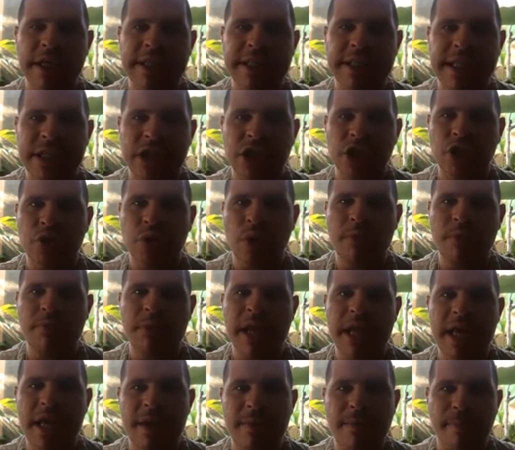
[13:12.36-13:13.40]
it's
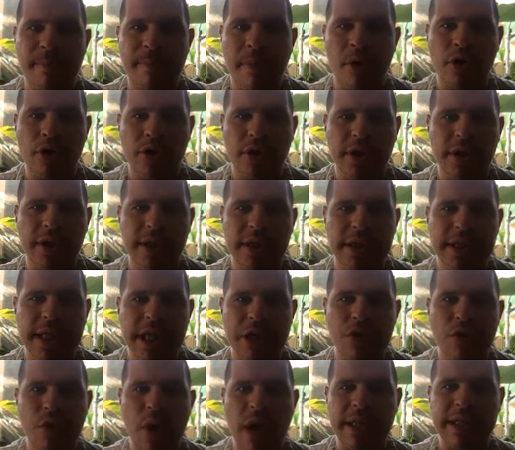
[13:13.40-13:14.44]
extremely important that
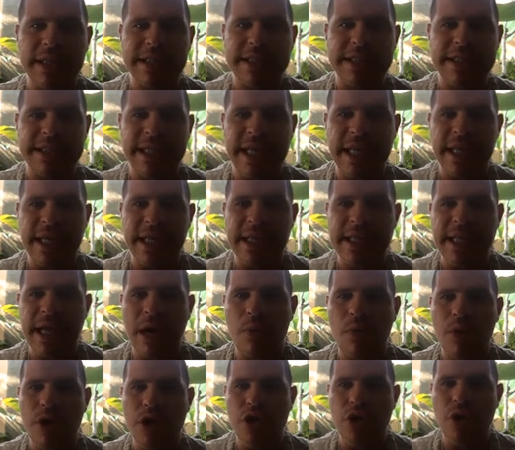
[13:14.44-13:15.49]
you understand that
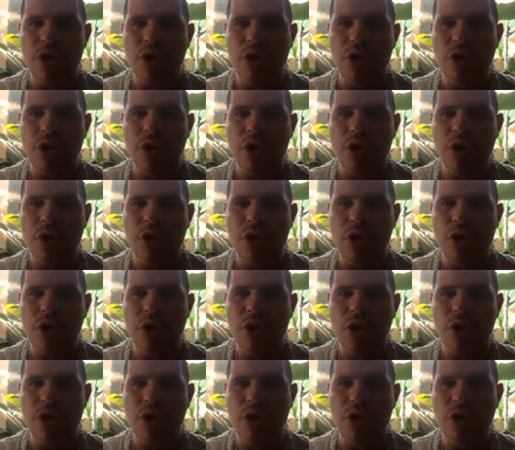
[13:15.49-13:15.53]
when